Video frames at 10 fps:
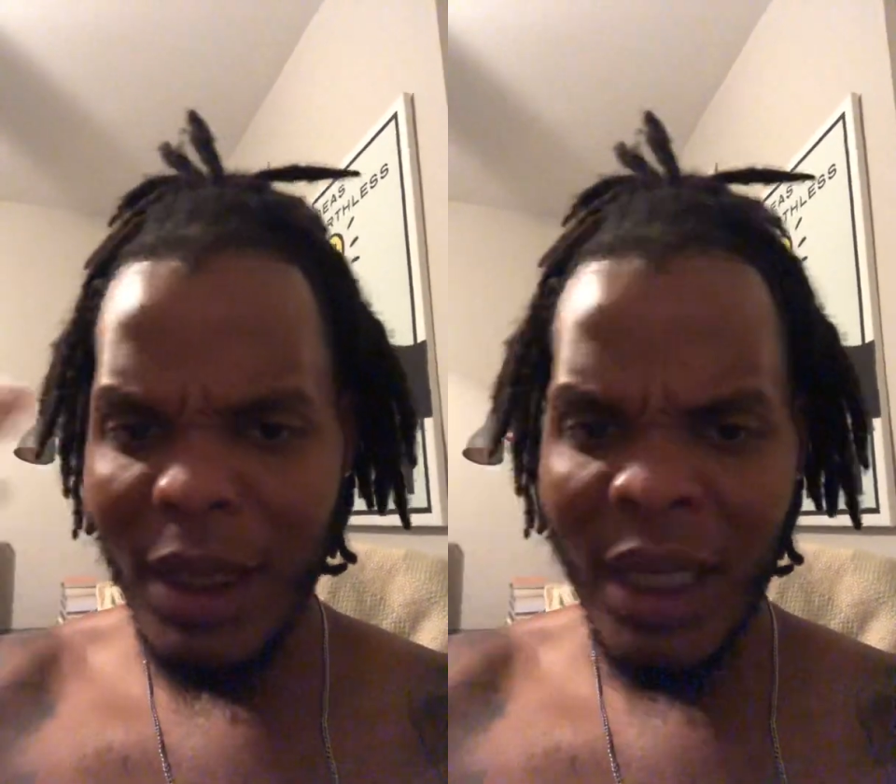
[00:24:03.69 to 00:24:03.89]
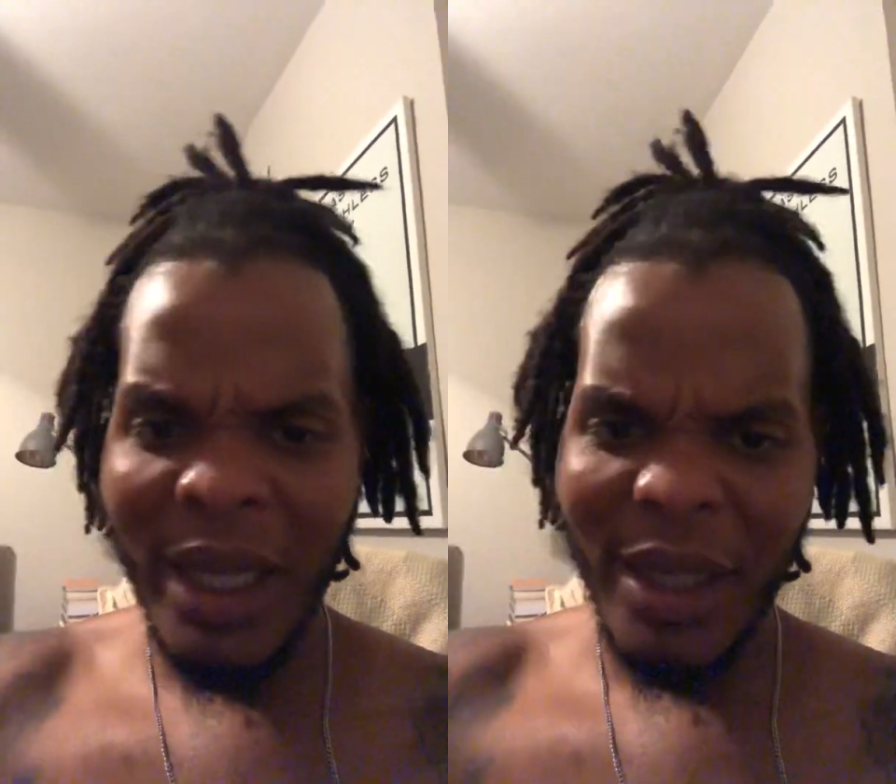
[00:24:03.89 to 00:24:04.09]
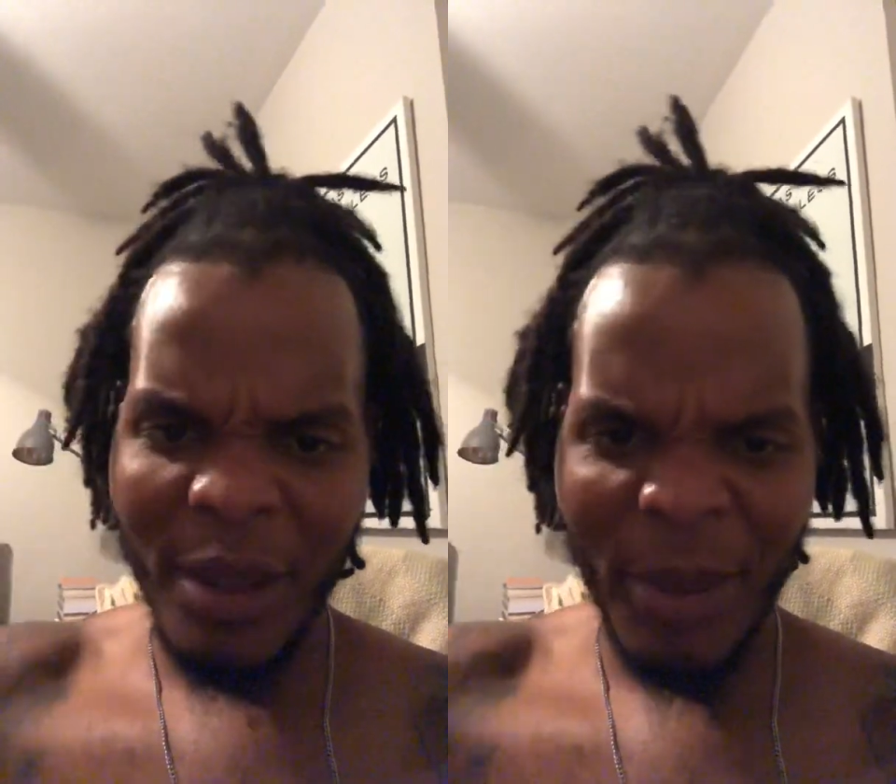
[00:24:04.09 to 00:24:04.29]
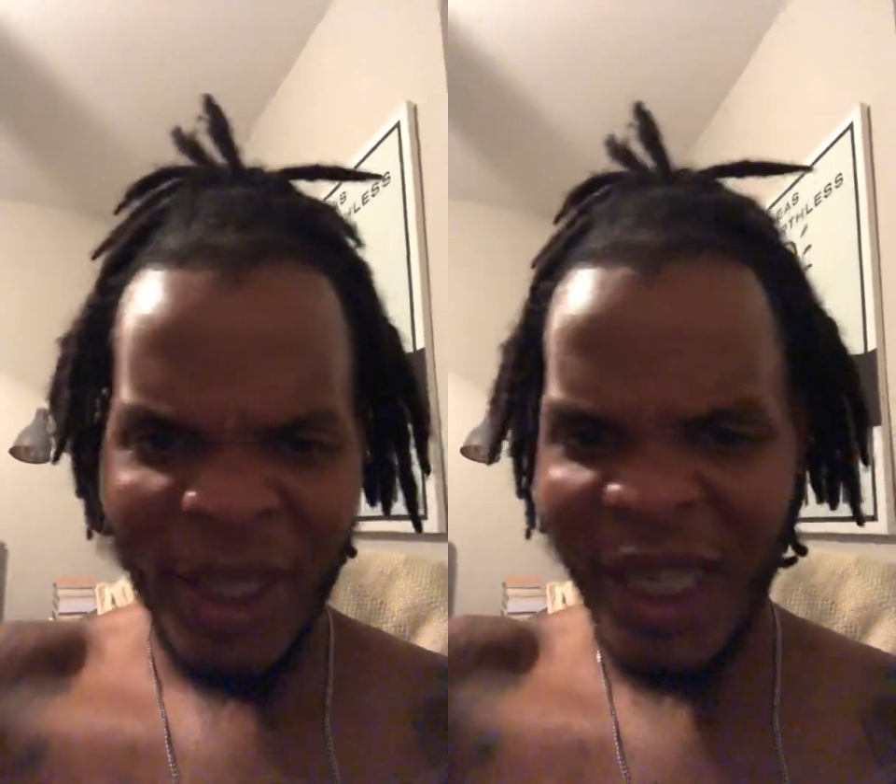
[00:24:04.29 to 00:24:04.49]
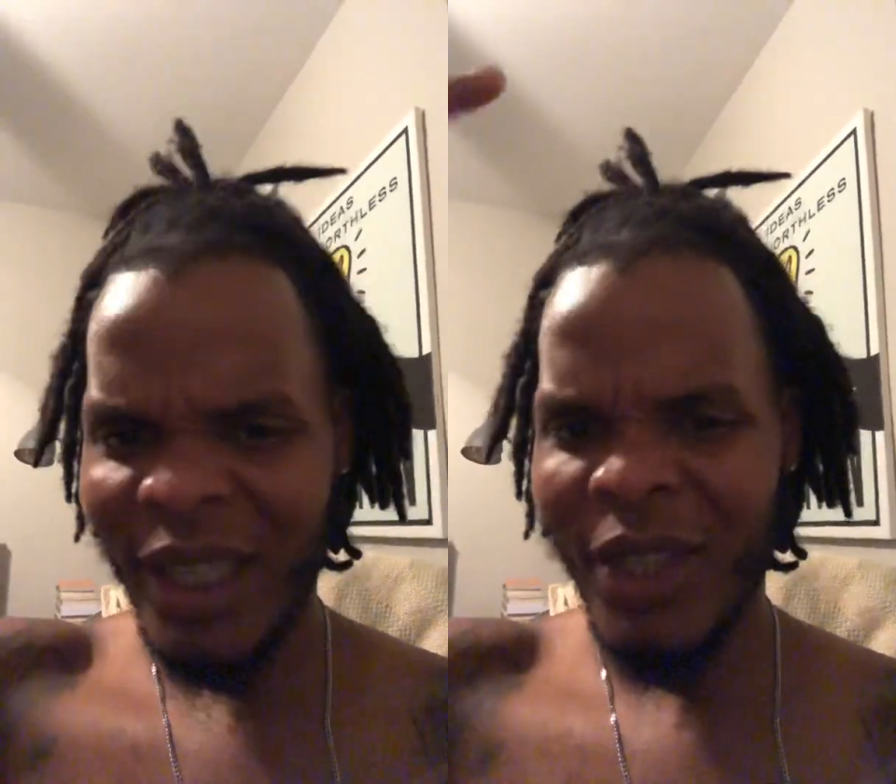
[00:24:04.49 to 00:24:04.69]
like I'm
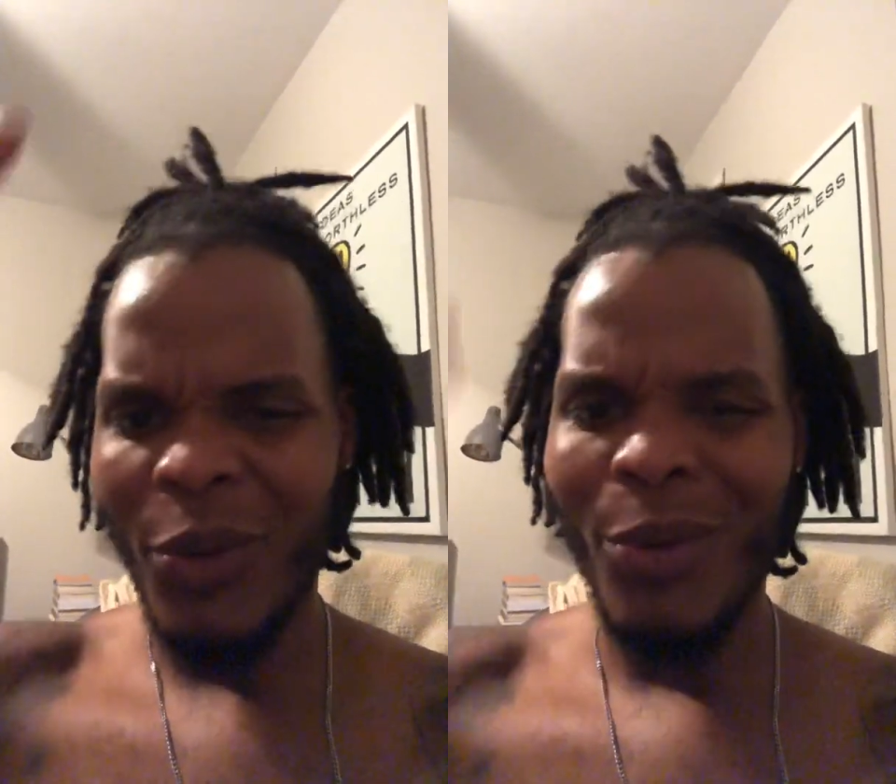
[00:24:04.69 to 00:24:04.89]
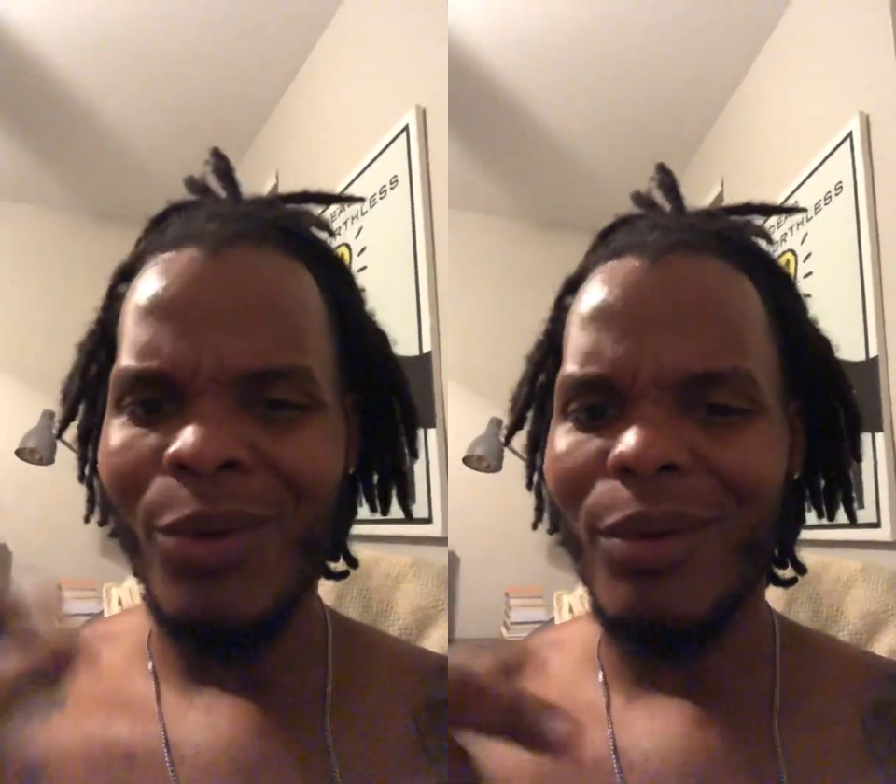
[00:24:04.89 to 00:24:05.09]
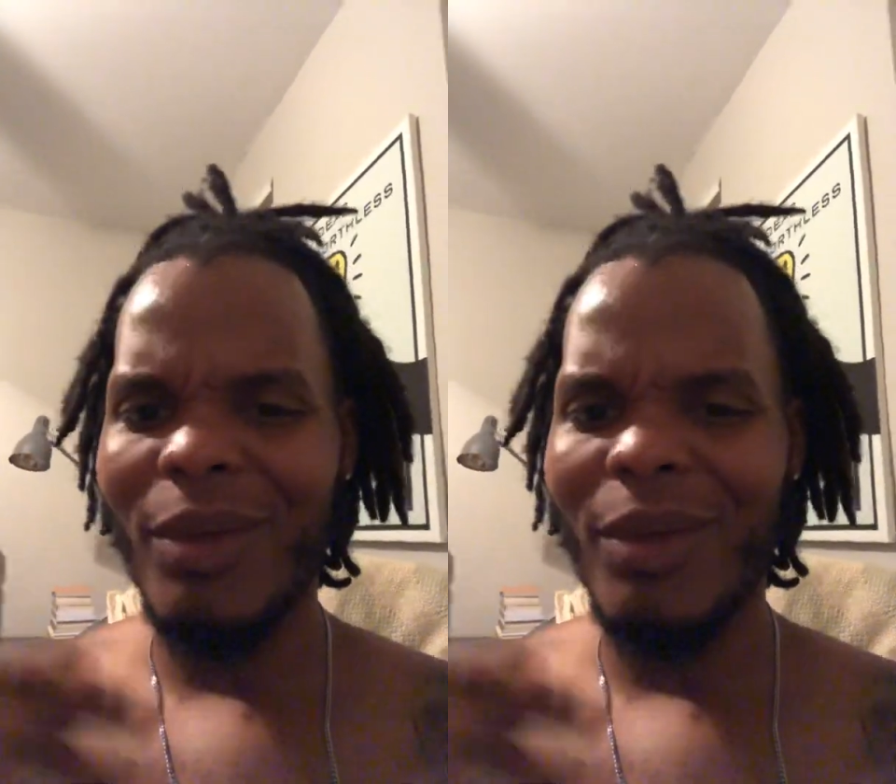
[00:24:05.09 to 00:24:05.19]
channeling through,